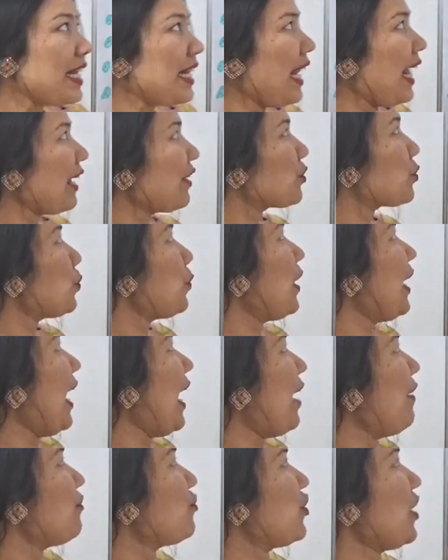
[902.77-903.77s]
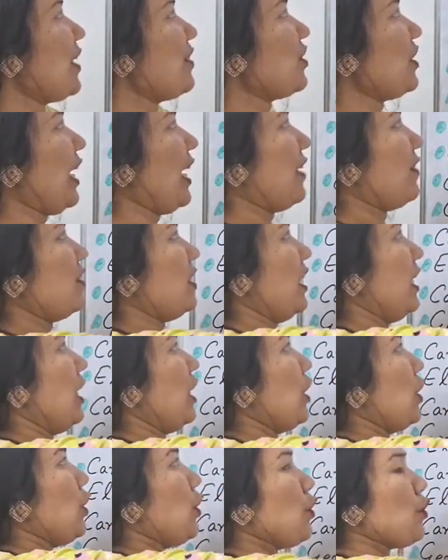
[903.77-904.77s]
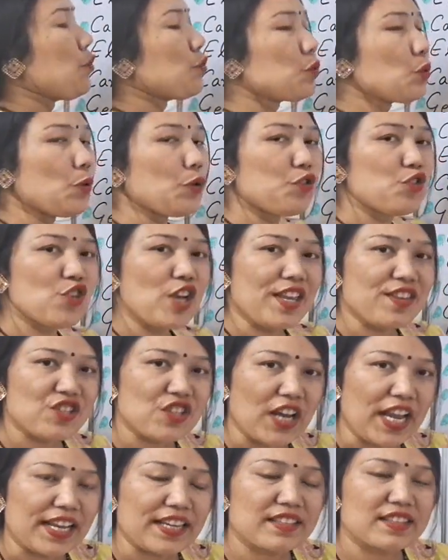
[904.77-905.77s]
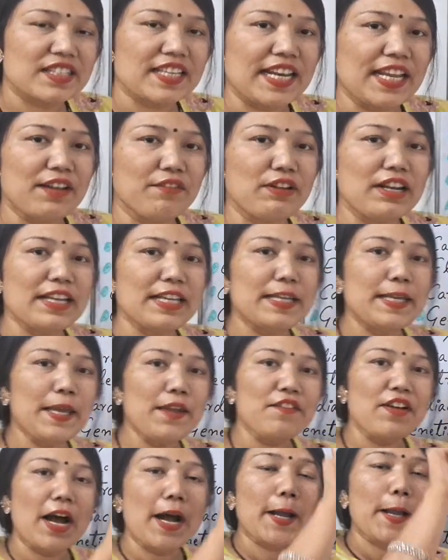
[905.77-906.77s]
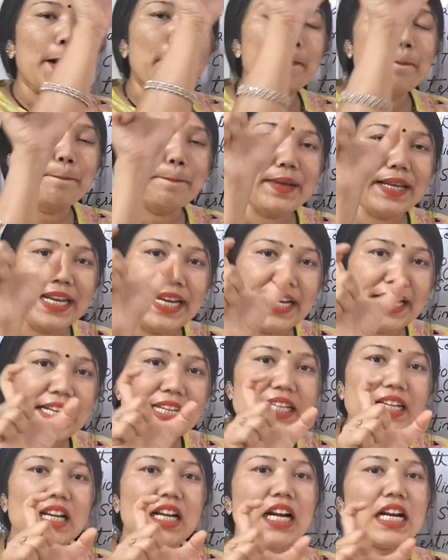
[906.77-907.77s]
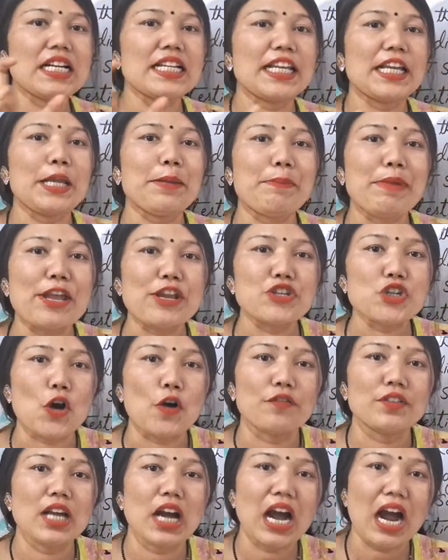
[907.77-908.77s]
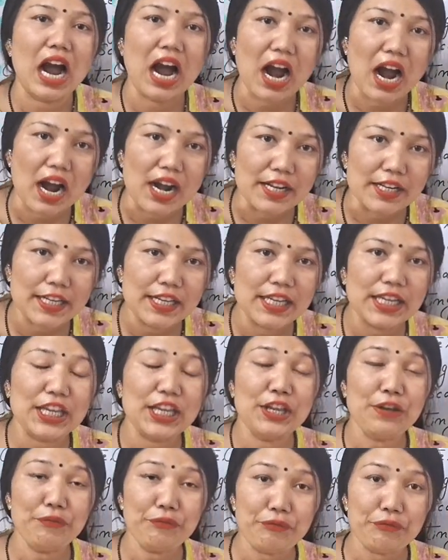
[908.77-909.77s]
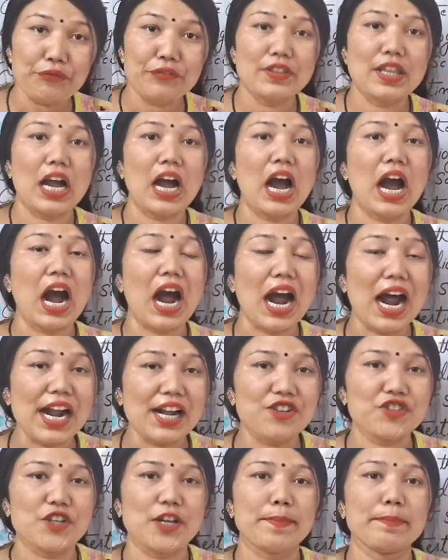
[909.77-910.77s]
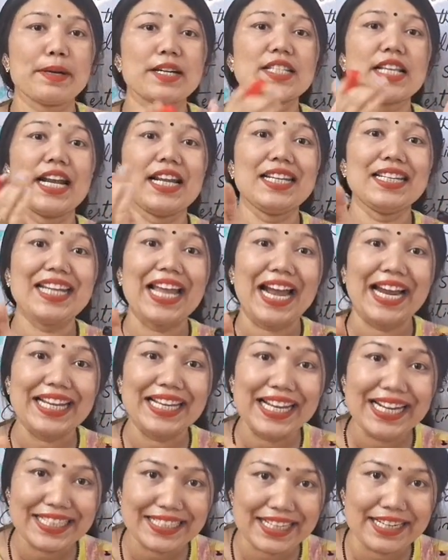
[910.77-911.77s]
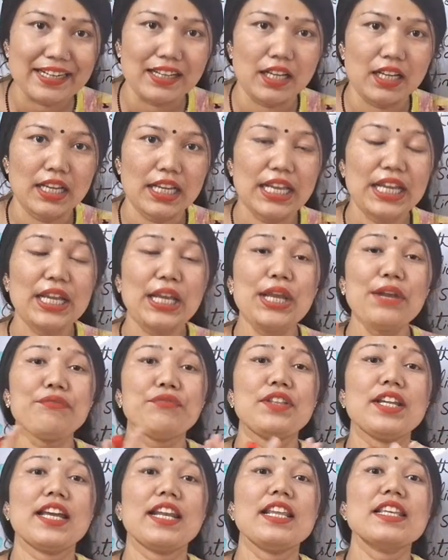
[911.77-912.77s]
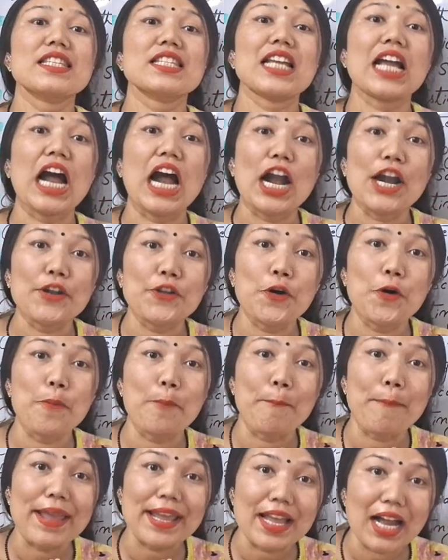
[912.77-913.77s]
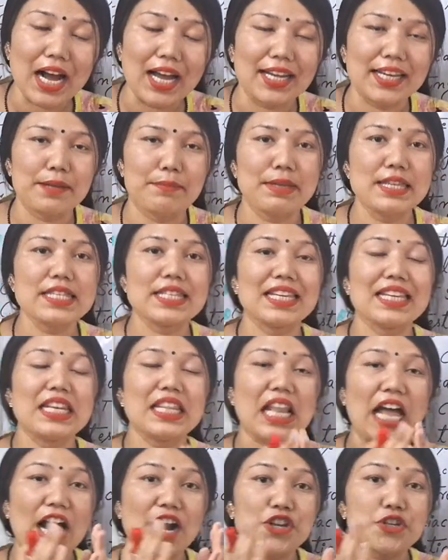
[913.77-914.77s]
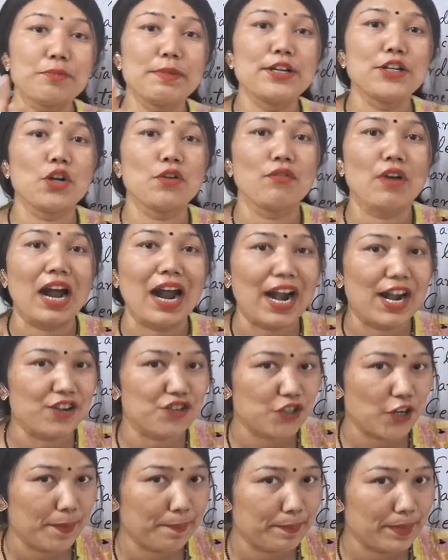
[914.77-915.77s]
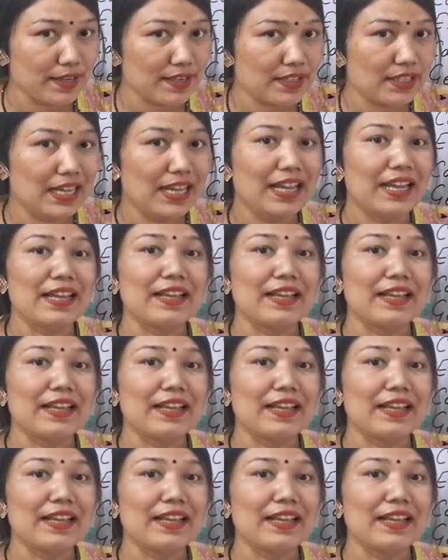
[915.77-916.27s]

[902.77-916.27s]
Next we have chest x-ray. So chest x-ray will give a complete cut image of the heart. If the heart chambers are dilated, if there is cardiomegaly, means enlargement of heart chambers,